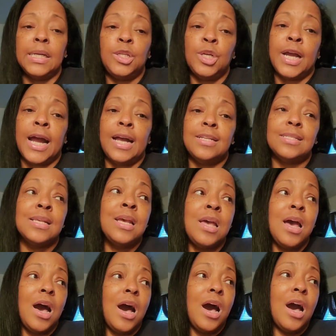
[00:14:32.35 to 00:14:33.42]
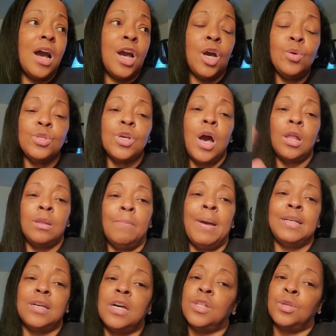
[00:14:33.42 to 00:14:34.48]
You guys go to all of
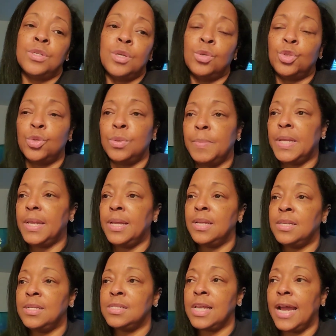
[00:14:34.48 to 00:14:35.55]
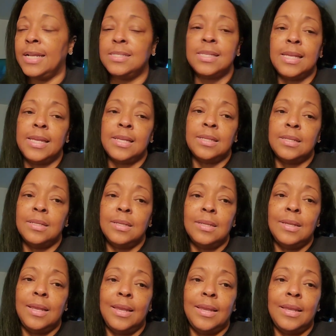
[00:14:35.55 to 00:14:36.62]
my other social media sites
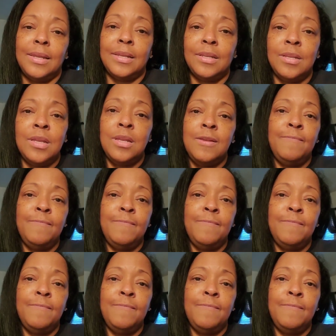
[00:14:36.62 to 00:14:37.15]
and